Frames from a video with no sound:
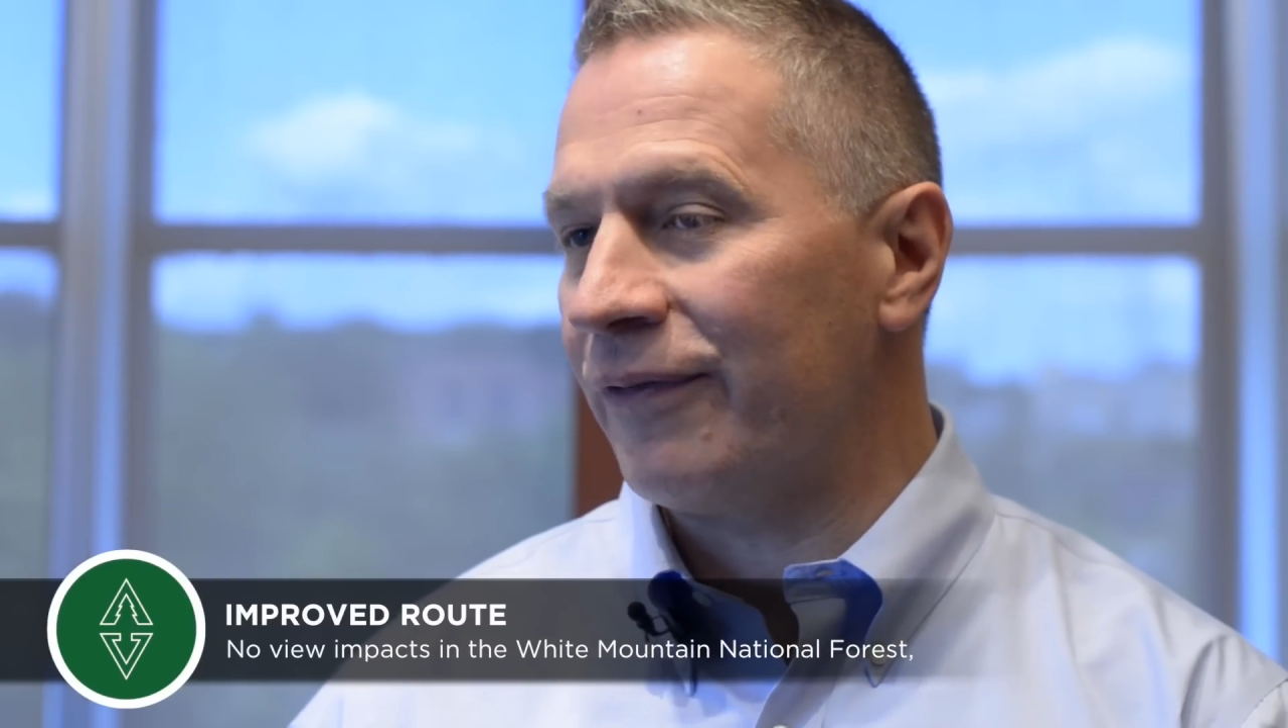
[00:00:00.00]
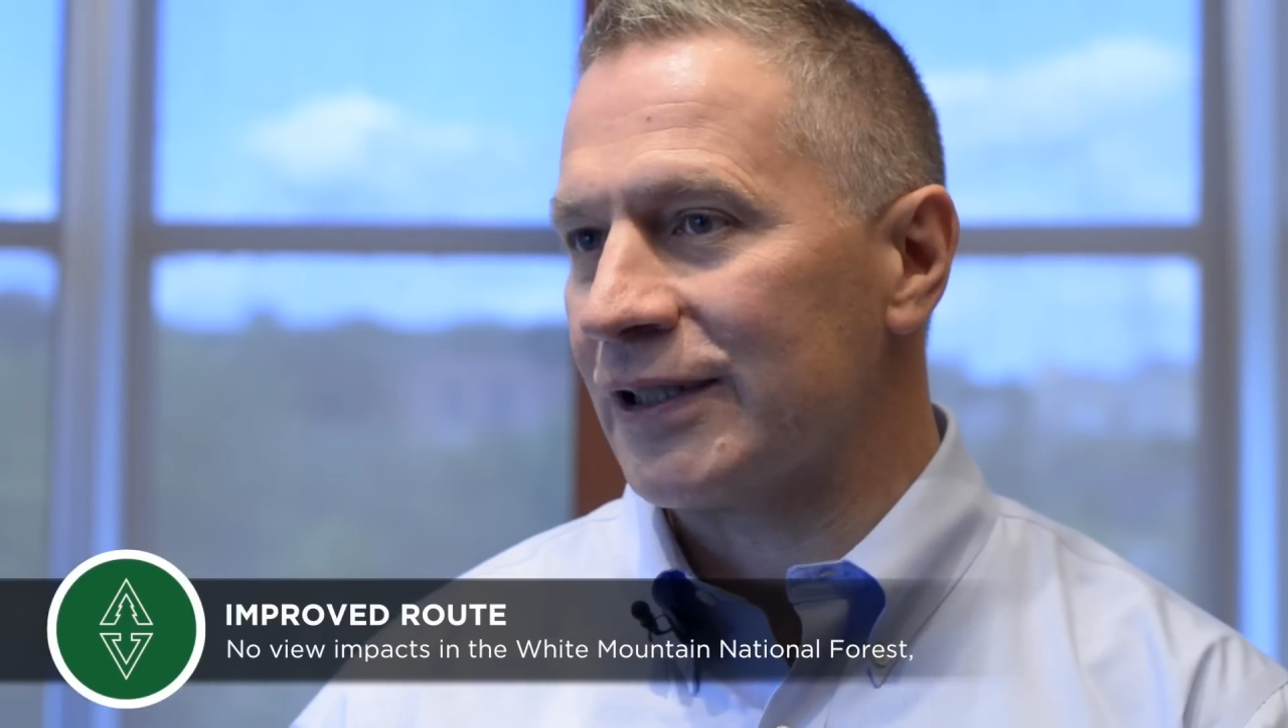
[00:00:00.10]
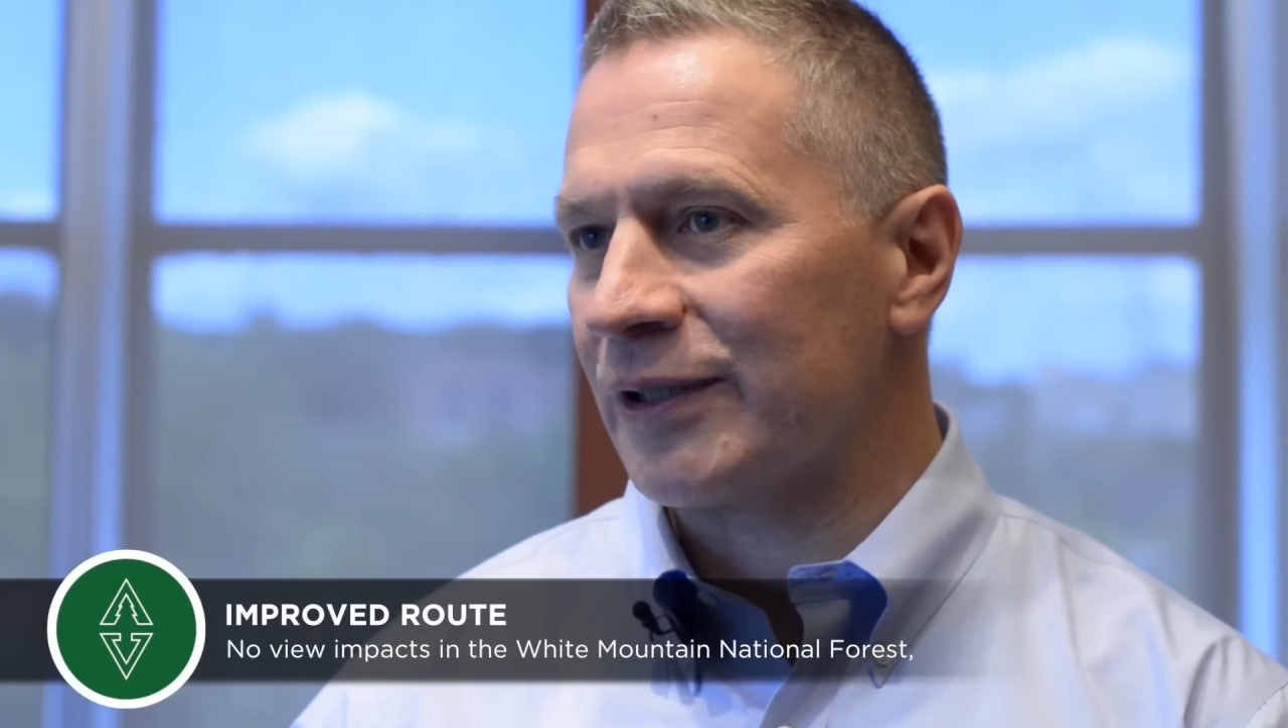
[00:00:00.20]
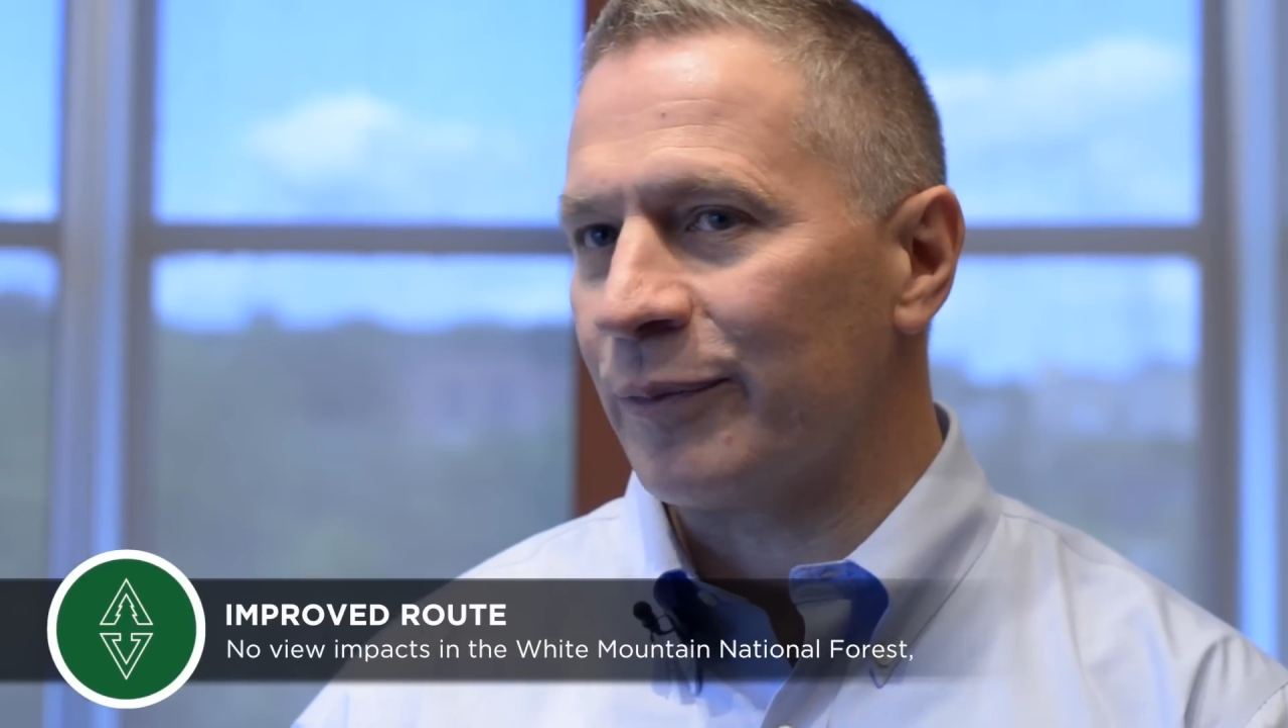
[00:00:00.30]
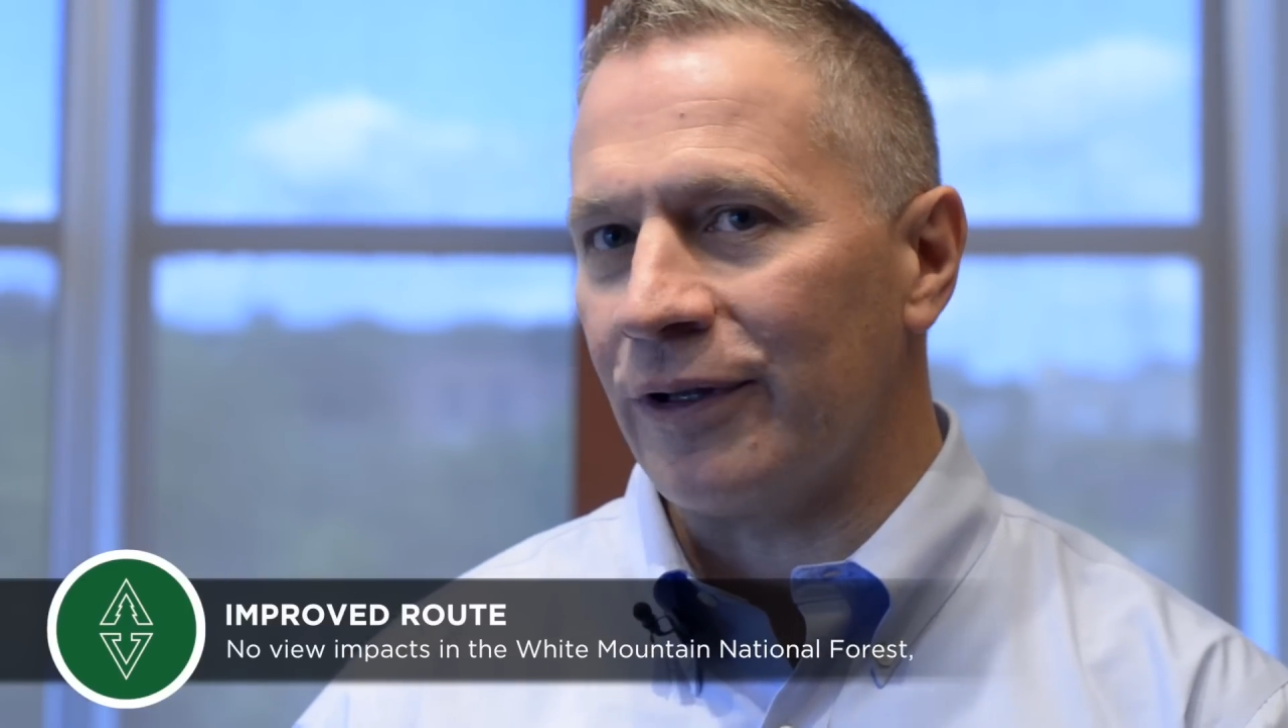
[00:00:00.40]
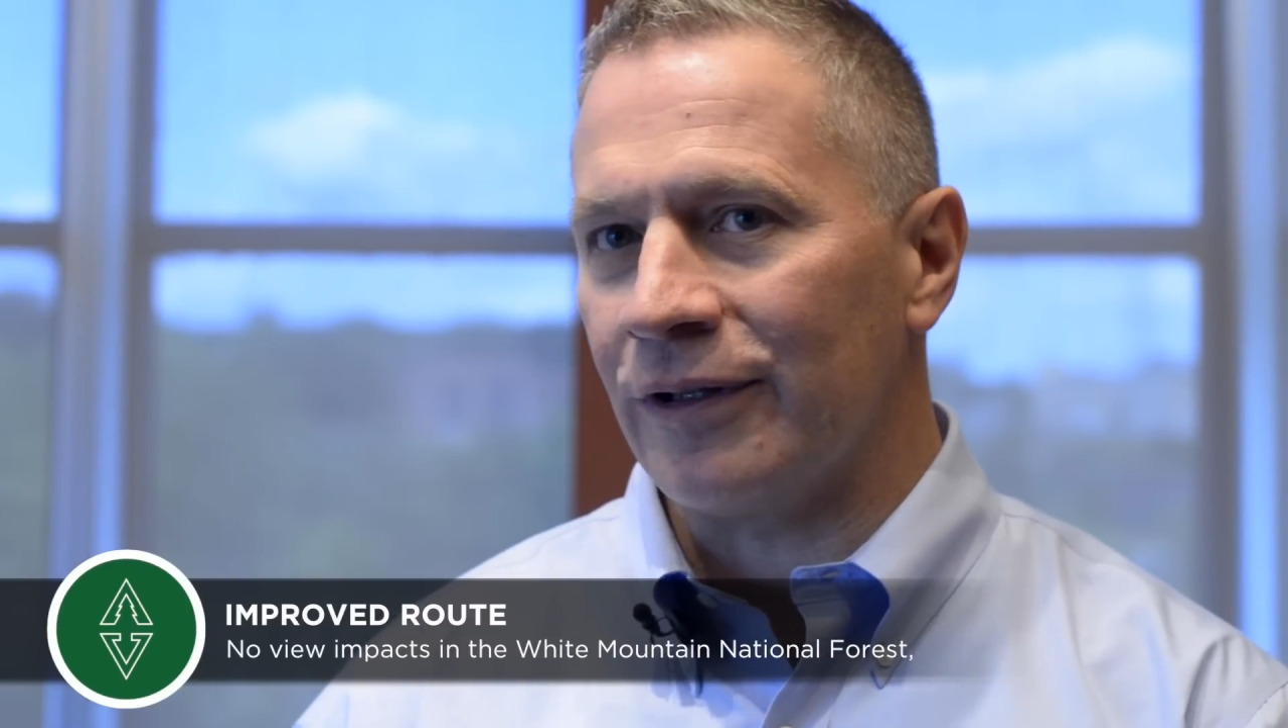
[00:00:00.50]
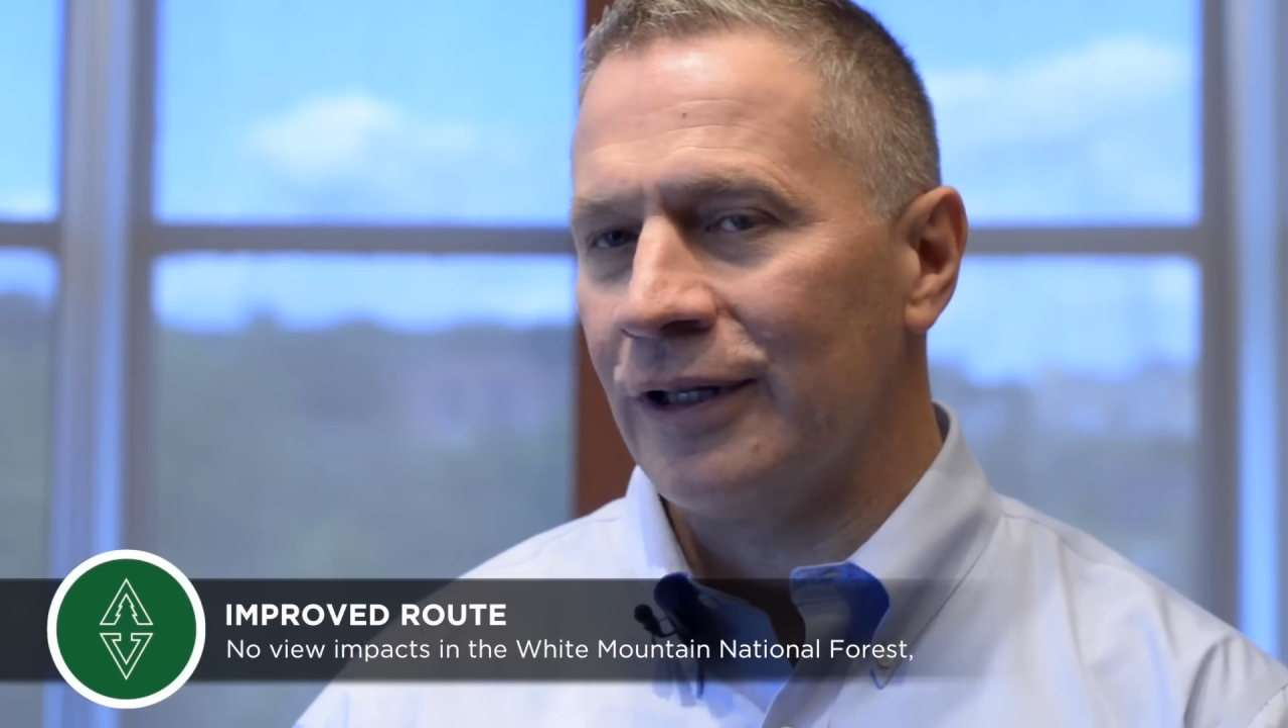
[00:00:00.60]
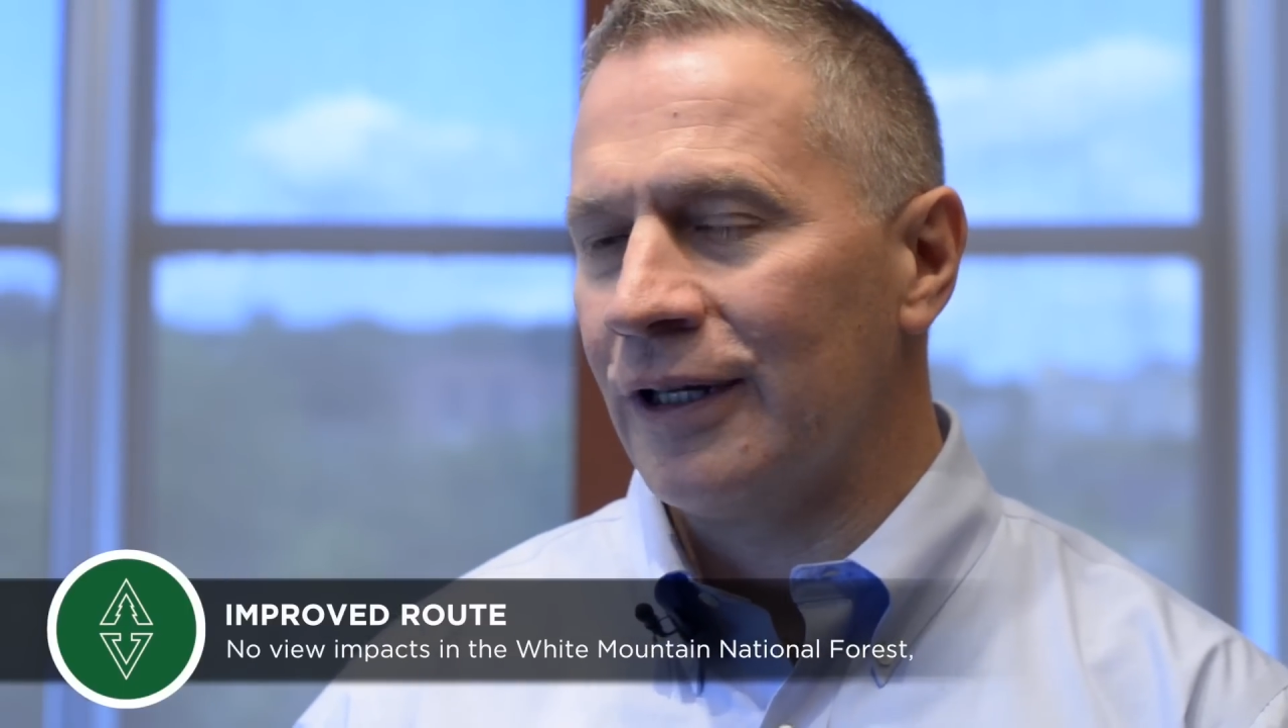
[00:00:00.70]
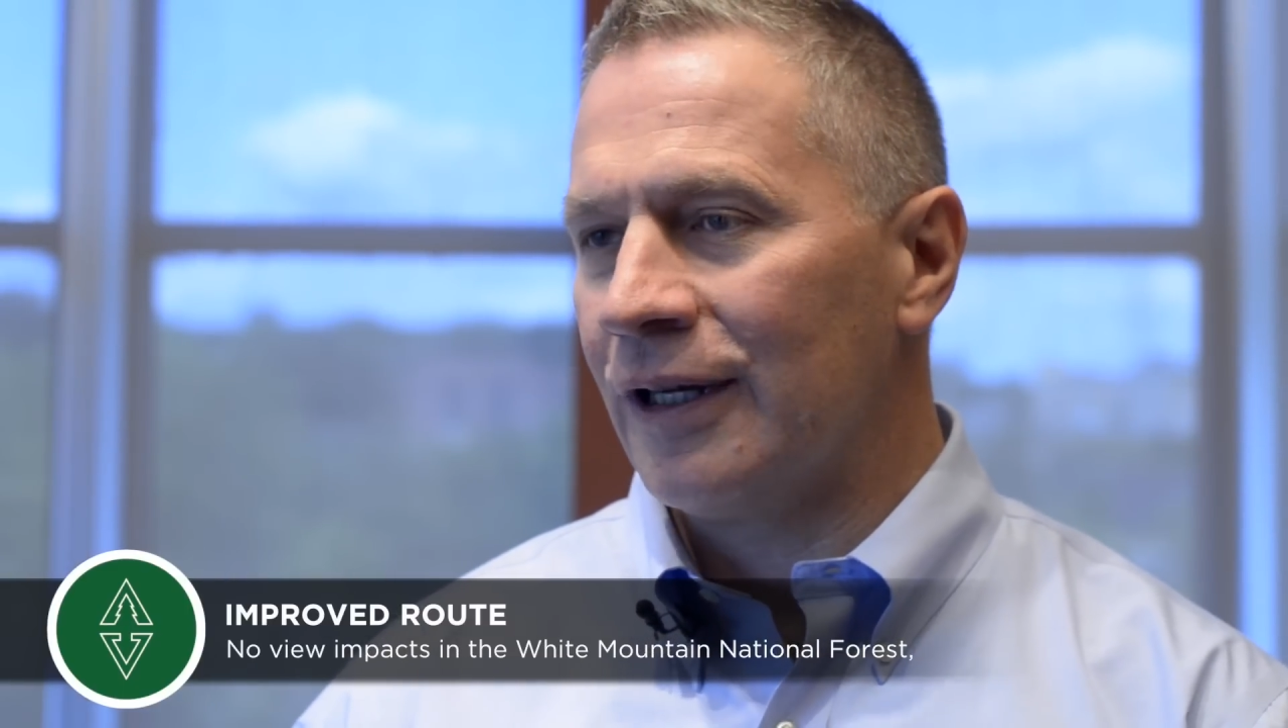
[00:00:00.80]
visible,